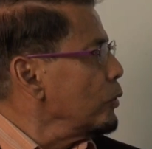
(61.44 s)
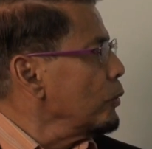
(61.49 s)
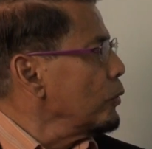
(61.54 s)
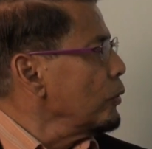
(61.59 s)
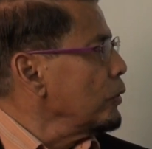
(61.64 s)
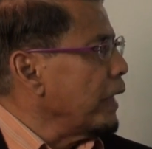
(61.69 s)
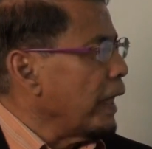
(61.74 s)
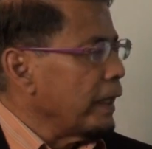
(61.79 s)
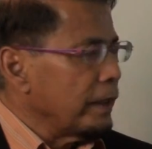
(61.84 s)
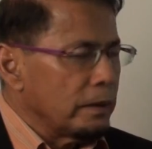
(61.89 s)

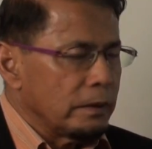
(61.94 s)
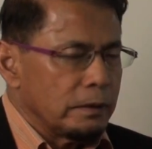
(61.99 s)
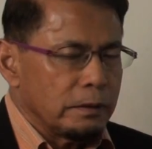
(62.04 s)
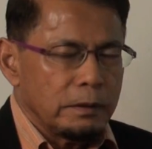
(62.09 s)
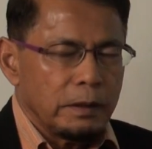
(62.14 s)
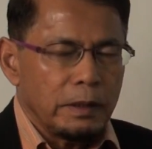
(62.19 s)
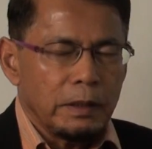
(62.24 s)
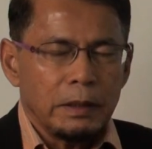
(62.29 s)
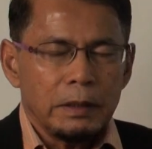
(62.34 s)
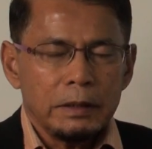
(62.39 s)
you
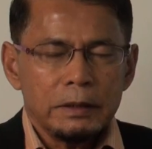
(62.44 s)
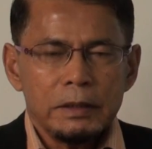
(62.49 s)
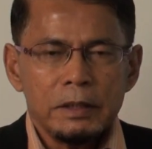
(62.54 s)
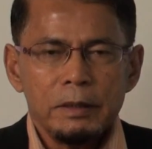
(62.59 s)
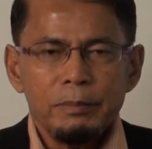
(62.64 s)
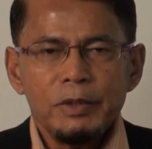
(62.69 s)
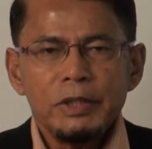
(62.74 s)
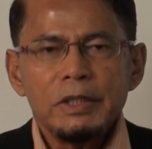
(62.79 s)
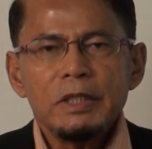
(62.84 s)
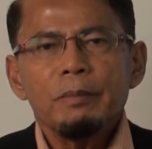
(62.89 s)
that the
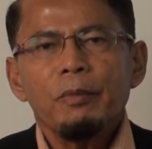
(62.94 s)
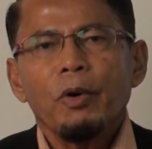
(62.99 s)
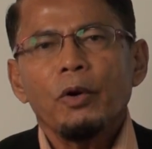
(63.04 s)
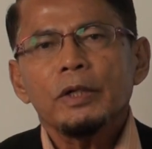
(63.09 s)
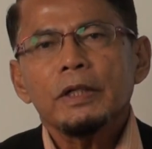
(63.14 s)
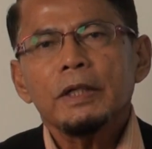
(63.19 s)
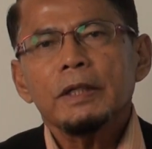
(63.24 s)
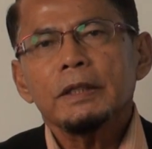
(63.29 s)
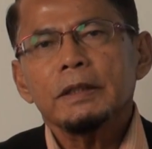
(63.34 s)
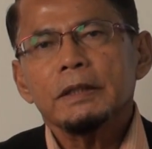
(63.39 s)
CBT
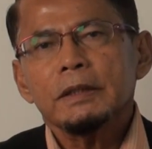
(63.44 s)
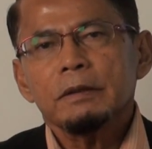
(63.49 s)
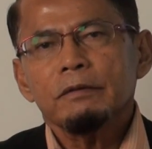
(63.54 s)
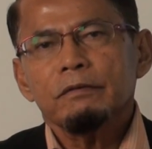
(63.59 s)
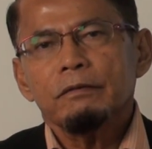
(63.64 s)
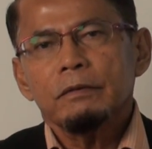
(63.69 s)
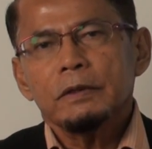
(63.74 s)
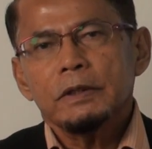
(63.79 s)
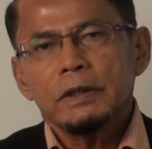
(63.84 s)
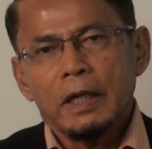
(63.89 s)
model
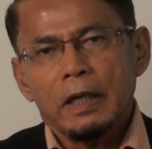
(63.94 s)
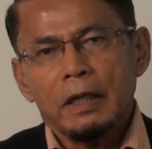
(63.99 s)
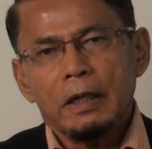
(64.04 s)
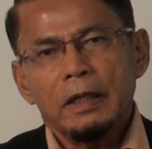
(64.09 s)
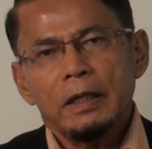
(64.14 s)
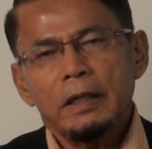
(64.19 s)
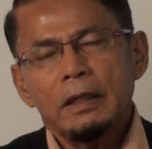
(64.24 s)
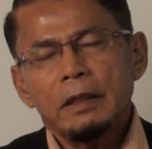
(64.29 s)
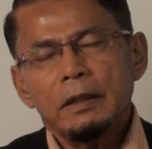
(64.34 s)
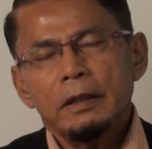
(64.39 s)
is
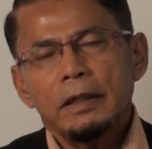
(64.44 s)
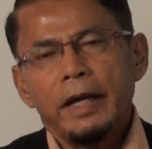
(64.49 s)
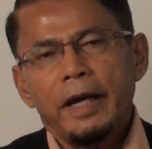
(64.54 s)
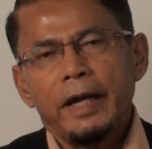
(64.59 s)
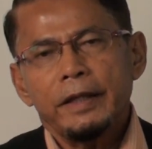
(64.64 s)
secular,